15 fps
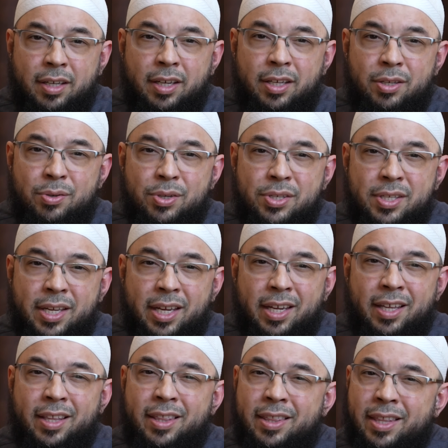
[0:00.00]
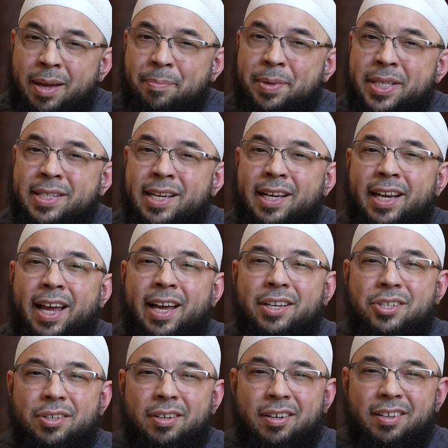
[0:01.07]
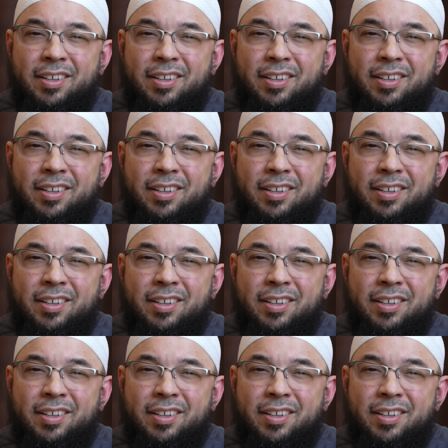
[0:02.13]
and you're saying thabata al-ajru.